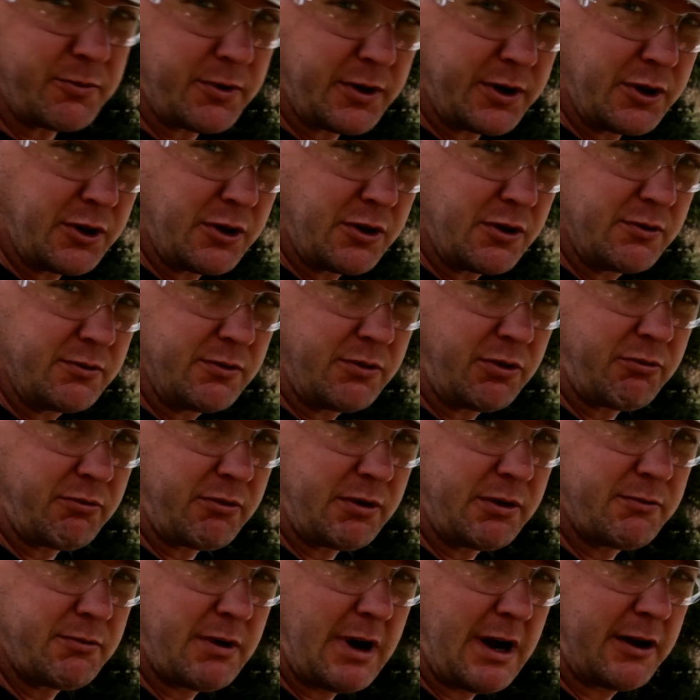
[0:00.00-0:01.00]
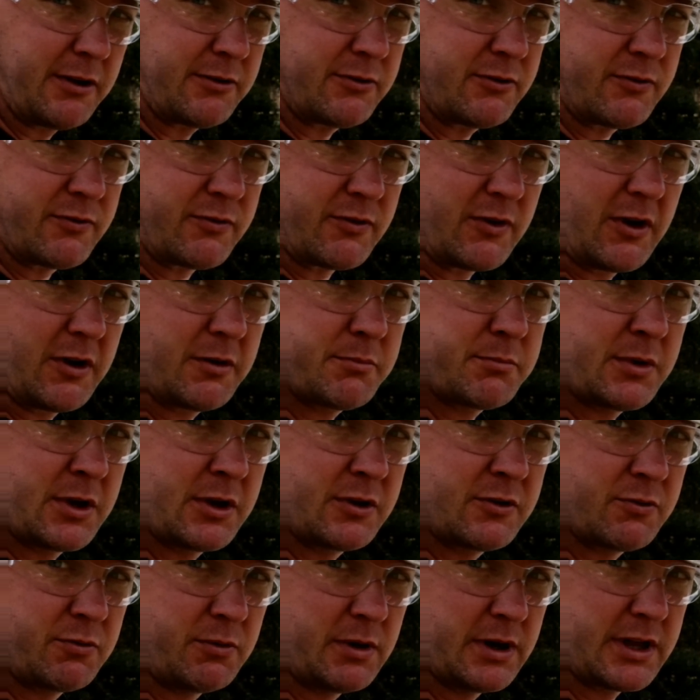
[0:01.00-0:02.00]
we're gonna shoot three rounds from
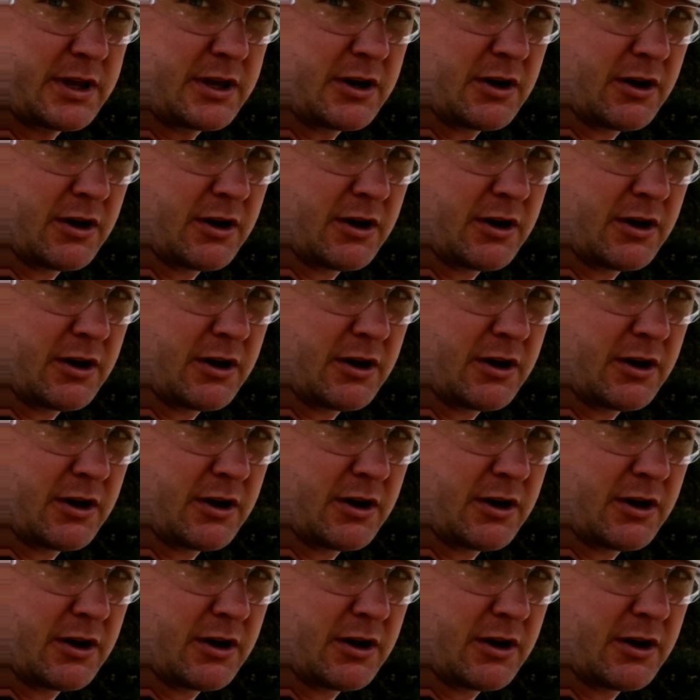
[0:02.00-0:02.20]
20